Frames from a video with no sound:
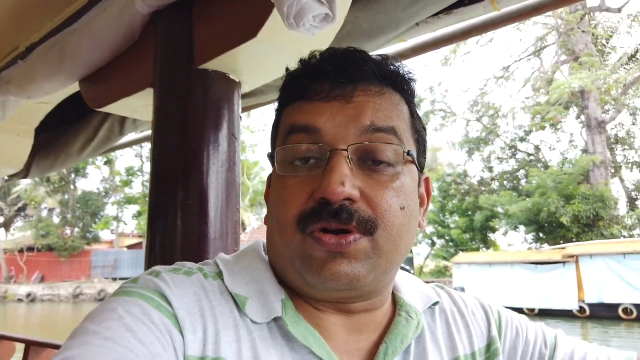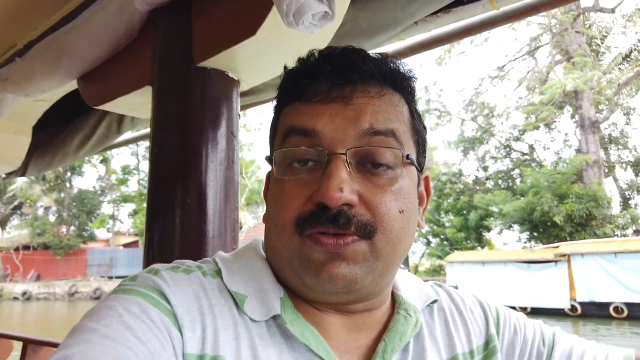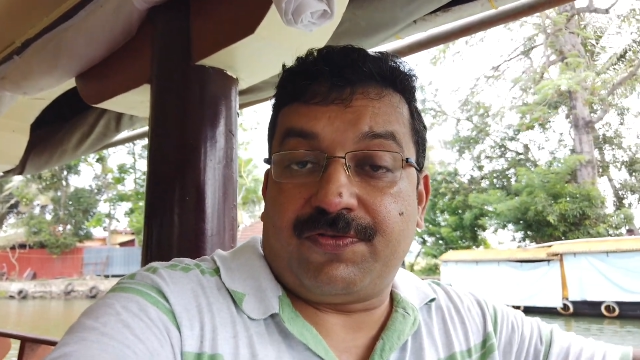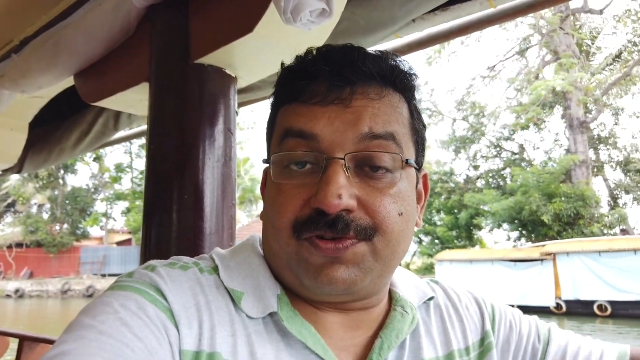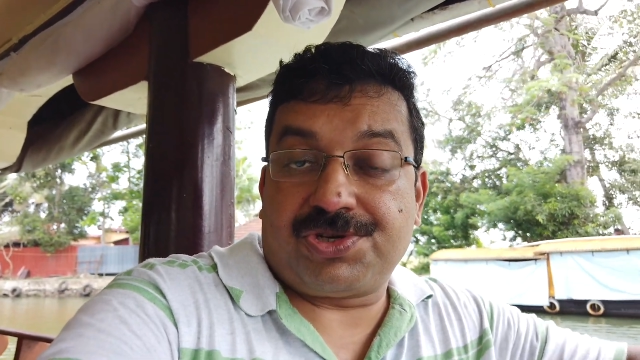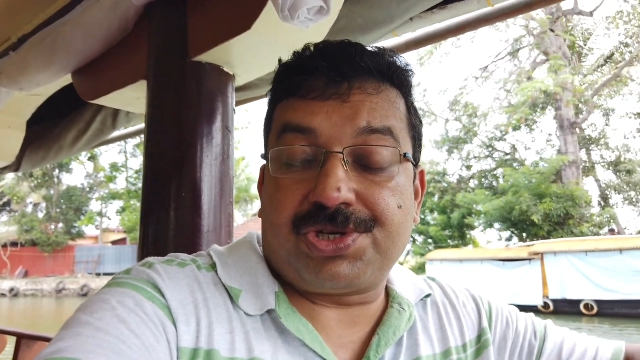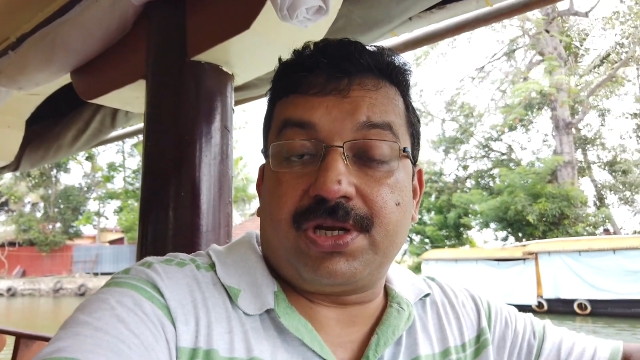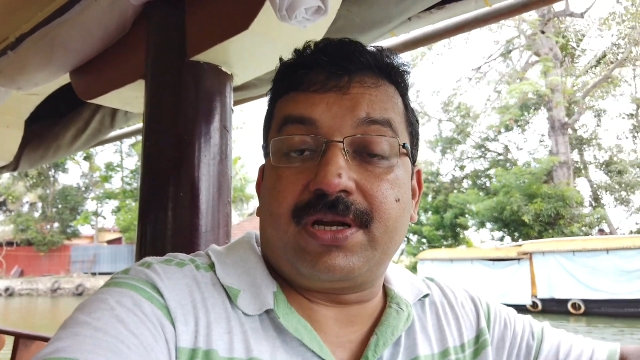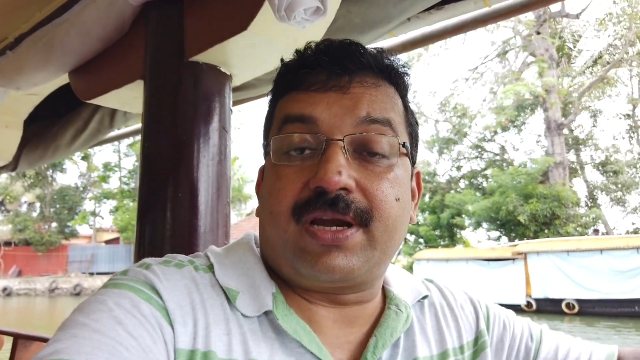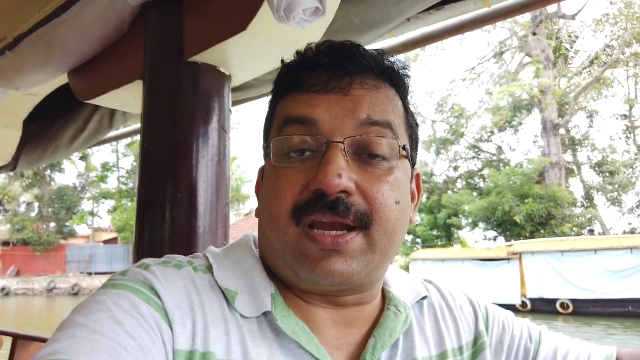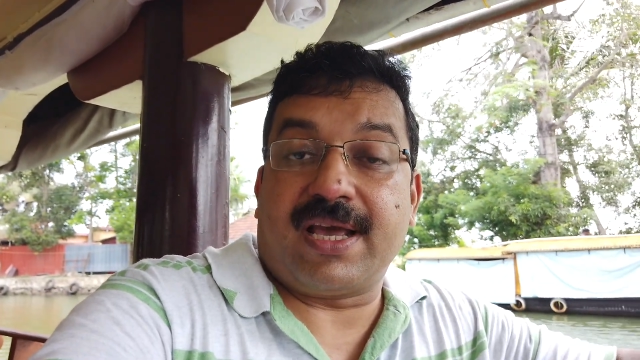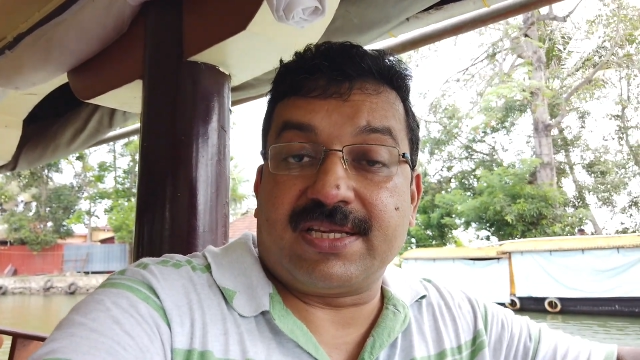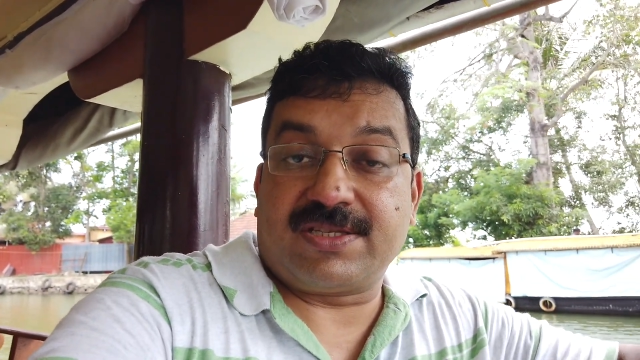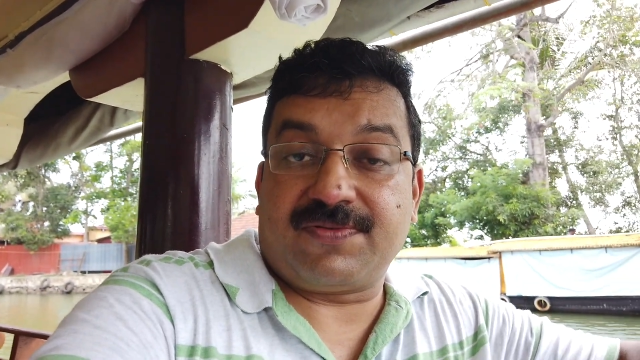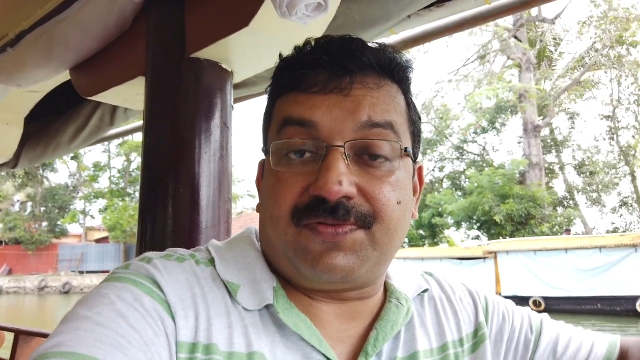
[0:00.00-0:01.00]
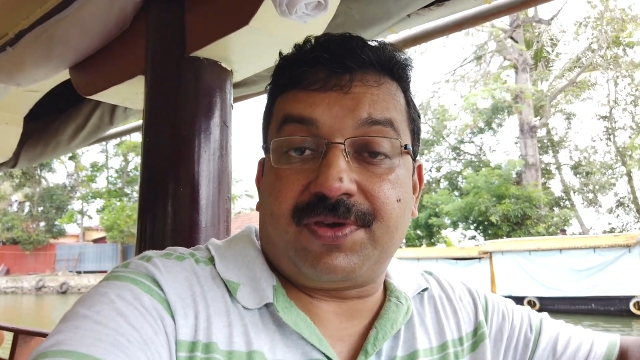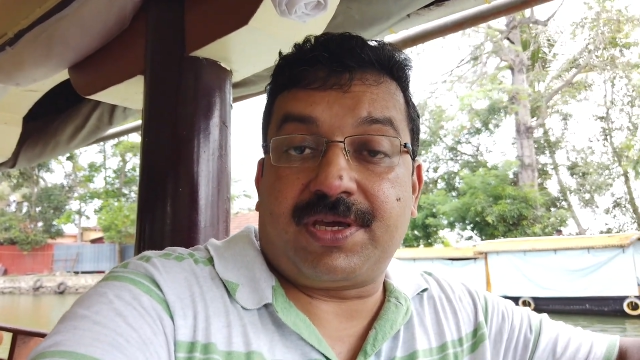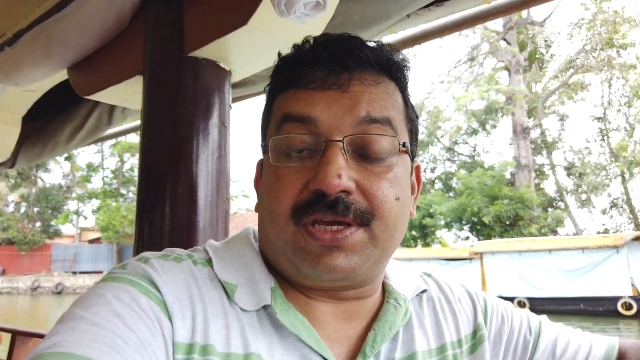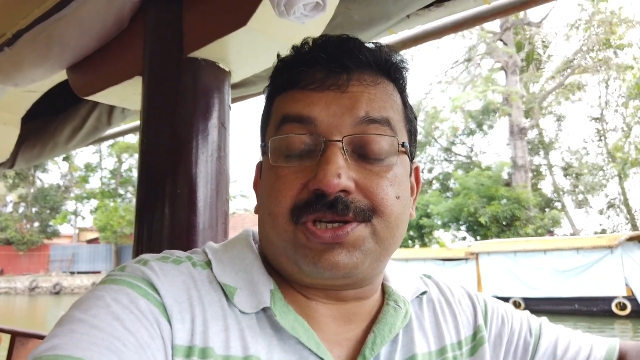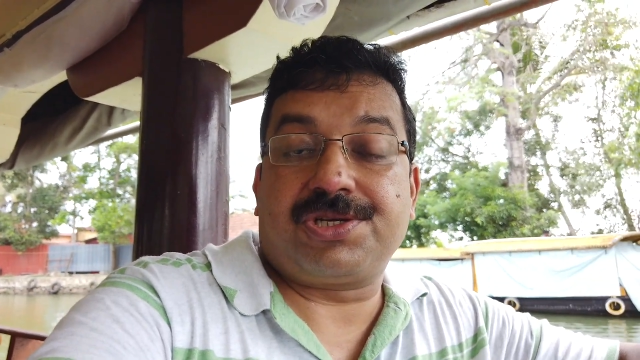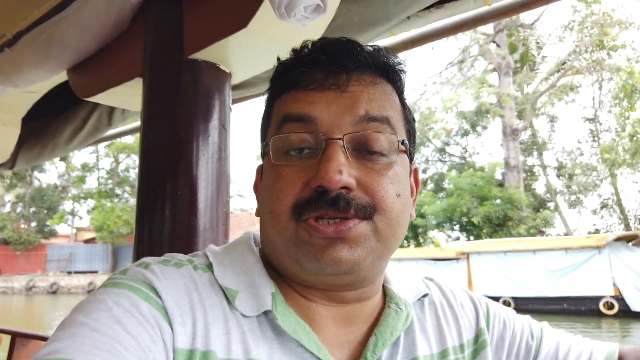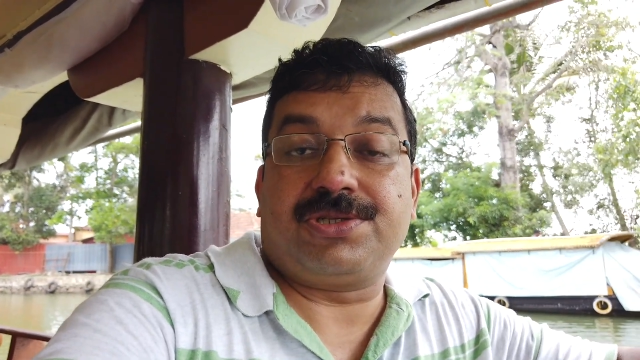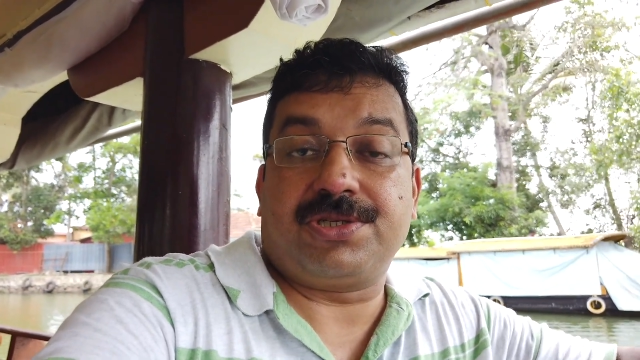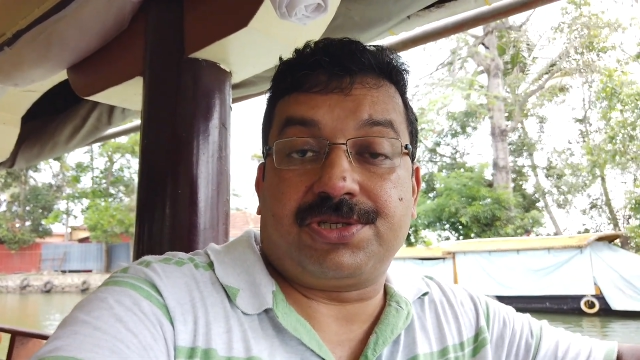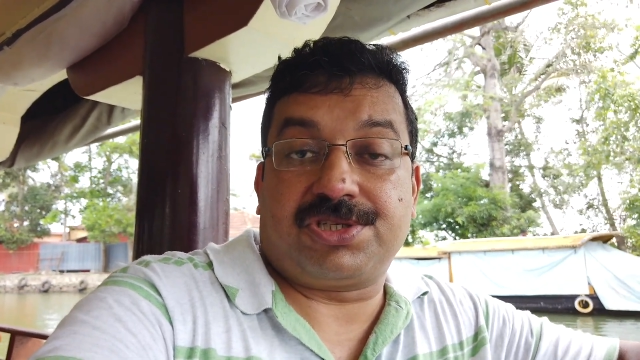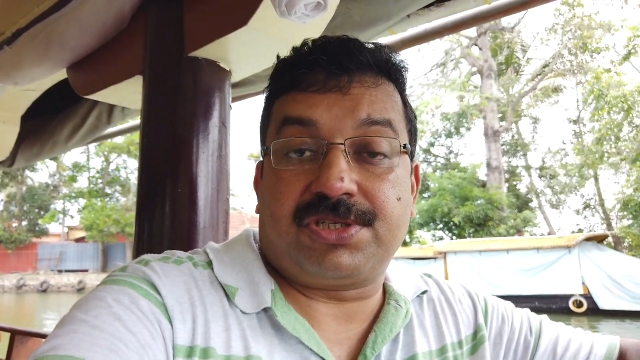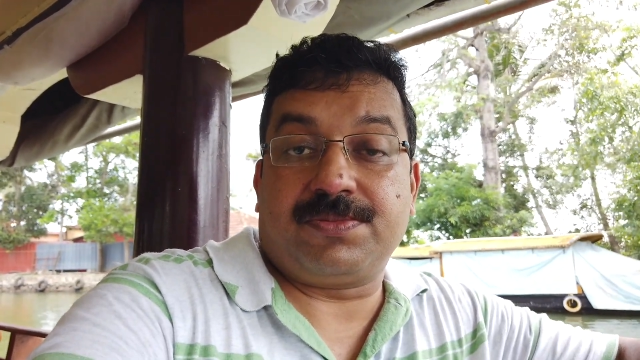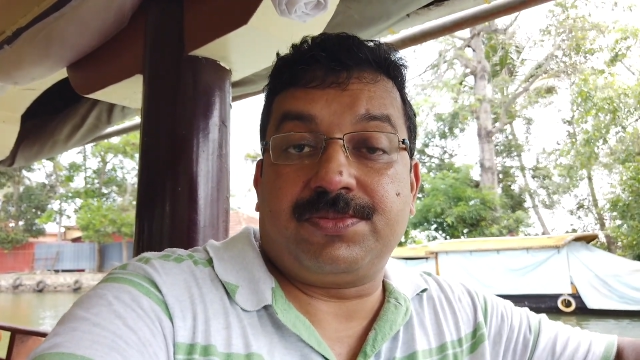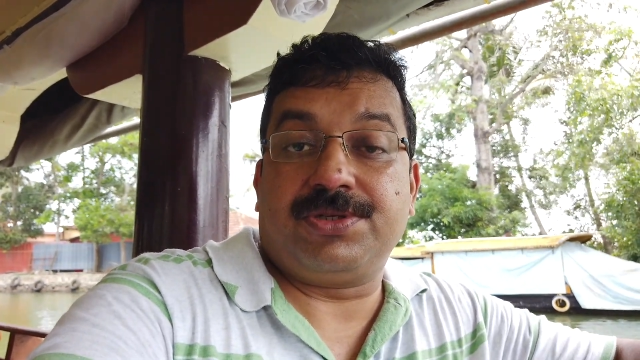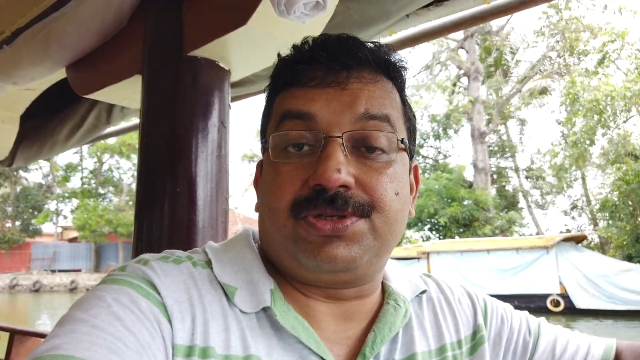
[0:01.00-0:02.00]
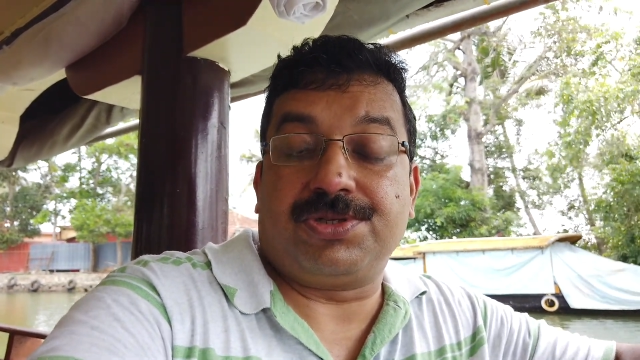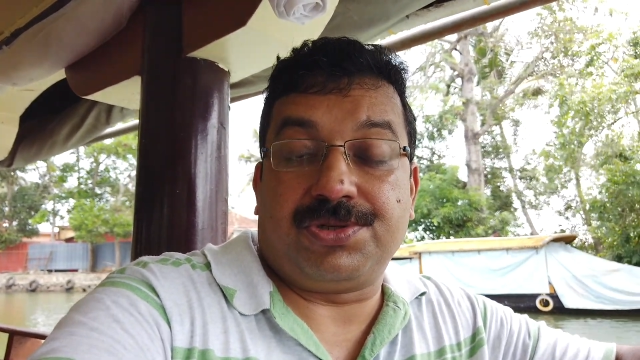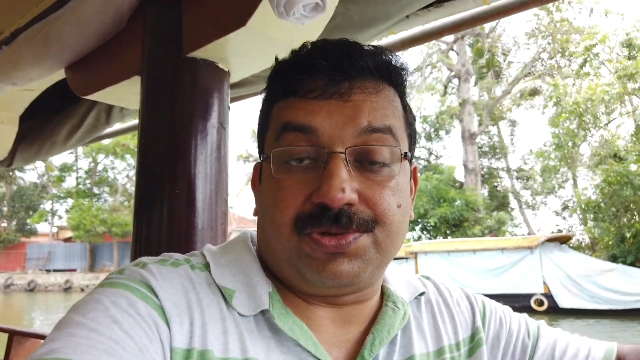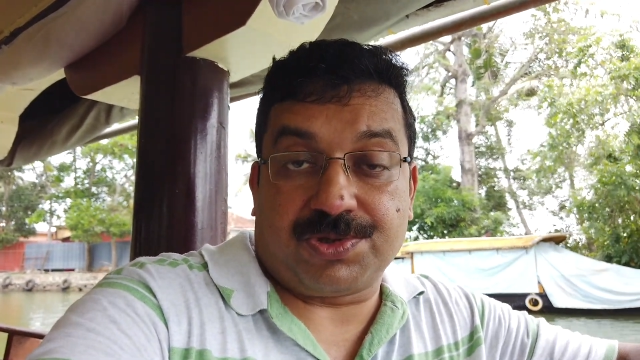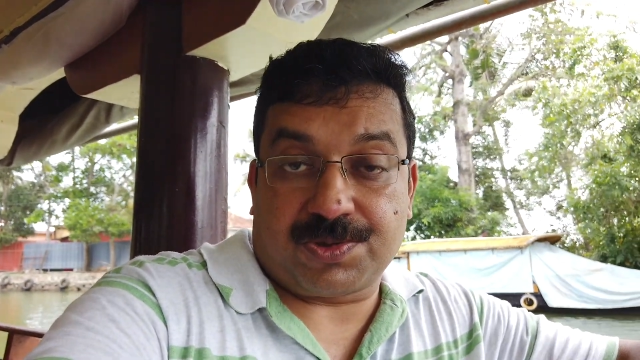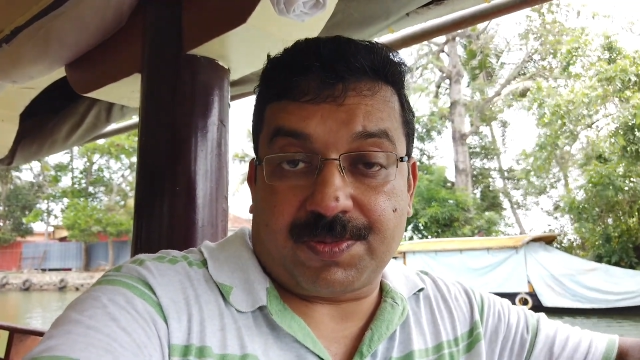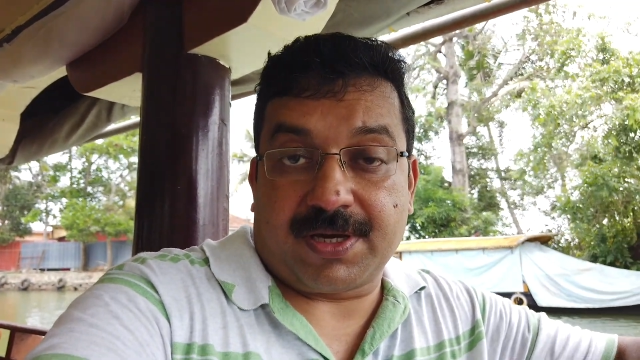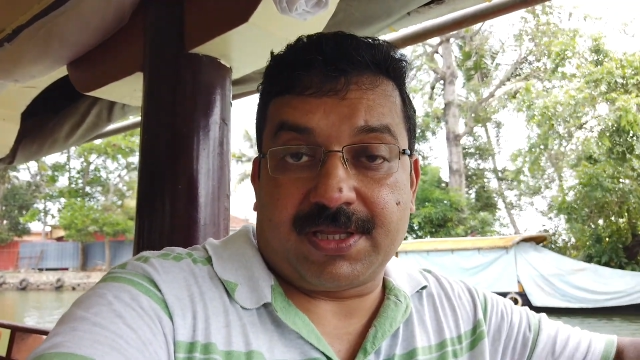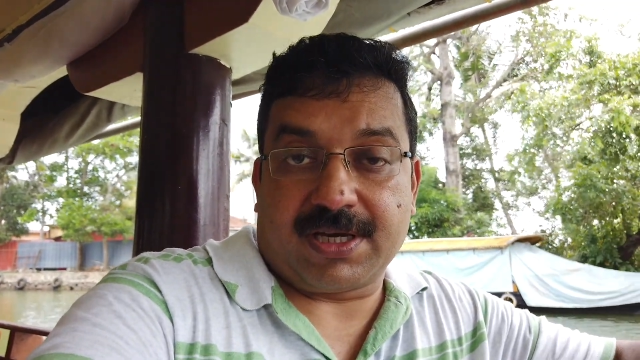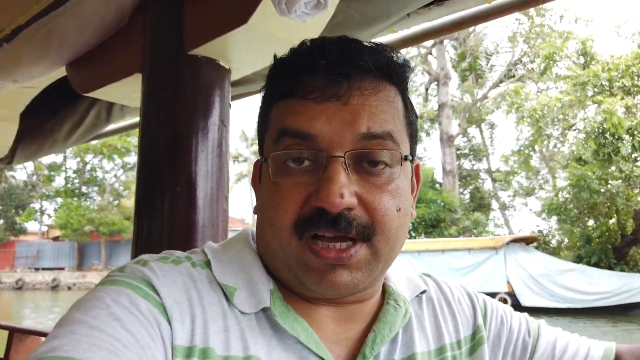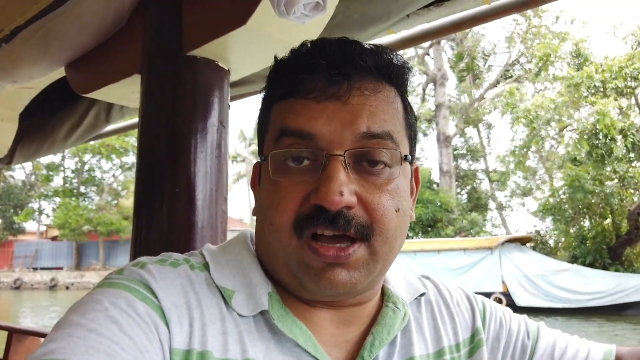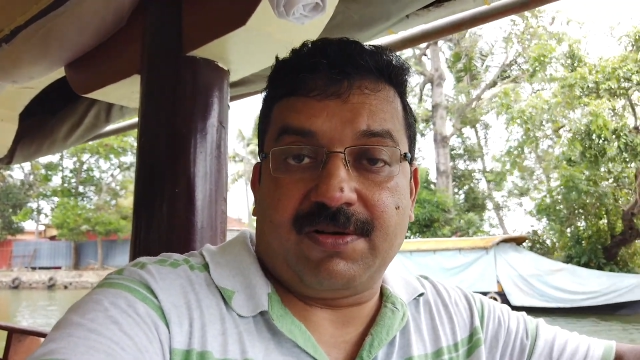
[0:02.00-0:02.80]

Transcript: official classification system introduced by the